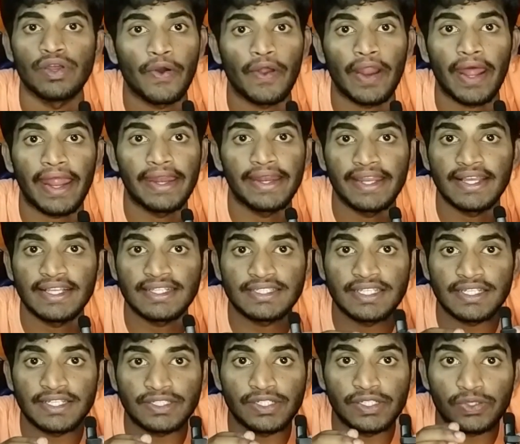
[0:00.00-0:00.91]
You're earning
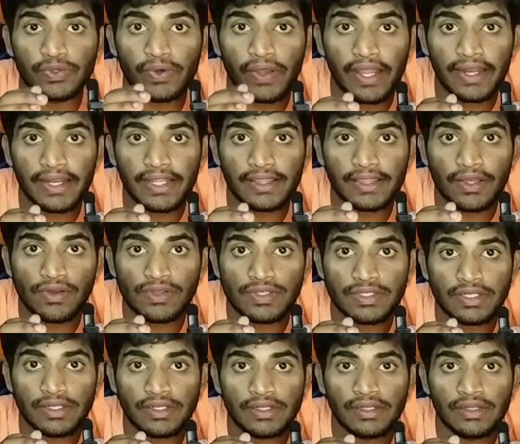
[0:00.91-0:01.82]
60 to
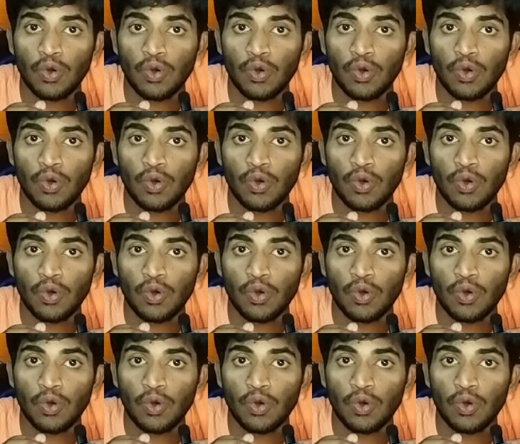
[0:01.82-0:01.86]
80,000.